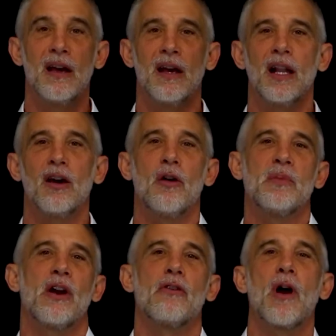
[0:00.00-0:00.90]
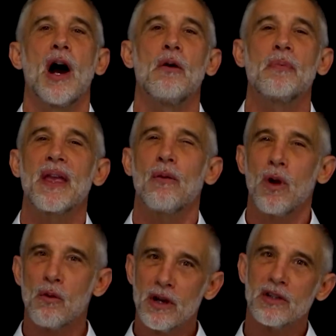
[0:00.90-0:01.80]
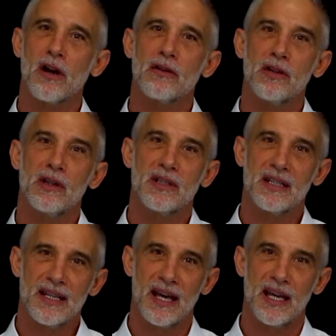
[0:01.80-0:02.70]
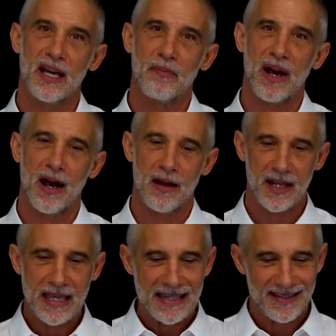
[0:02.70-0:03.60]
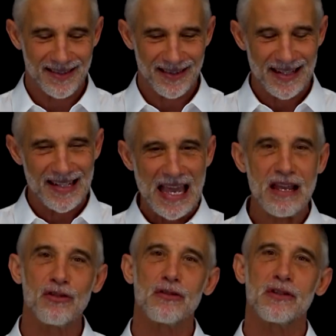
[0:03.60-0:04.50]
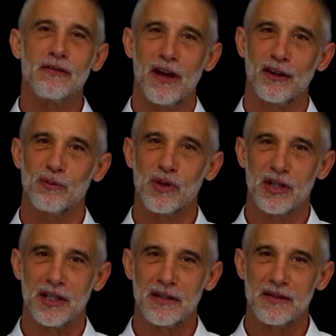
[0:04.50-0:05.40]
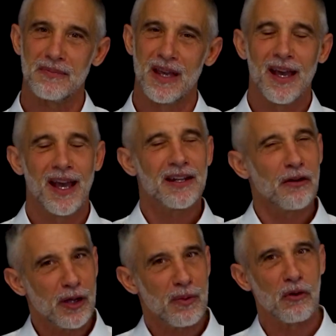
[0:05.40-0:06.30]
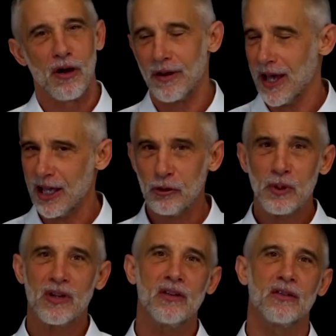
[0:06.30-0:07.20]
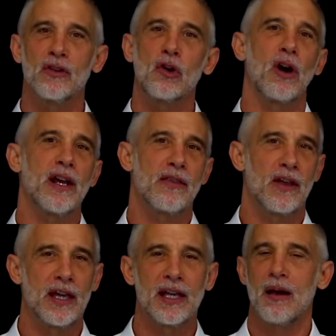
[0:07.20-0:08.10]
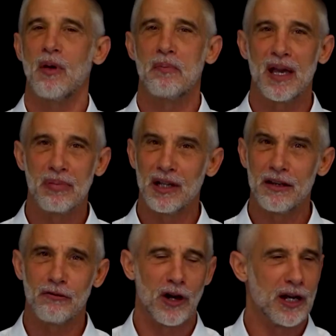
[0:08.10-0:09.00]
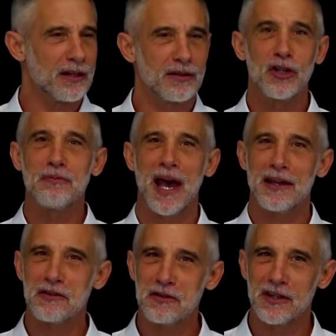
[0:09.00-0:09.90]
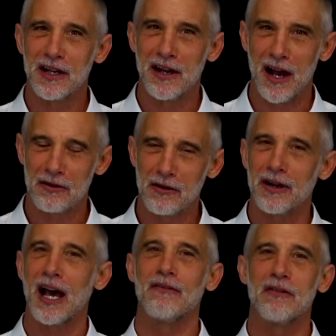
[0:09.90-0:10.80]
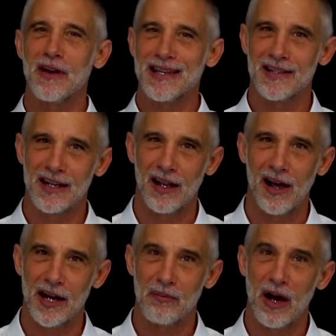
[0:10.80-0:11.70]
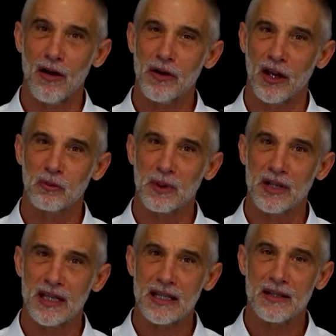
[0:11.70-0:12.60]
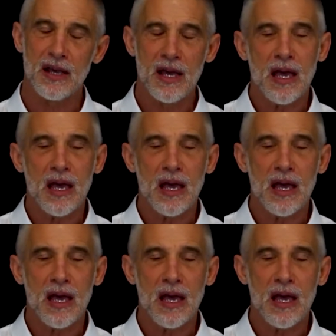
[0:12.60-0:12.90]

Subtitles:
Hello, I'm Darin Rowell. What I want to talk to you today about is the dangers of expertise. And don't get me wrong, expertise is a great thing. I'm a big believer in it. 2 masters and a doctorate. I've invested a lot in my own expertise.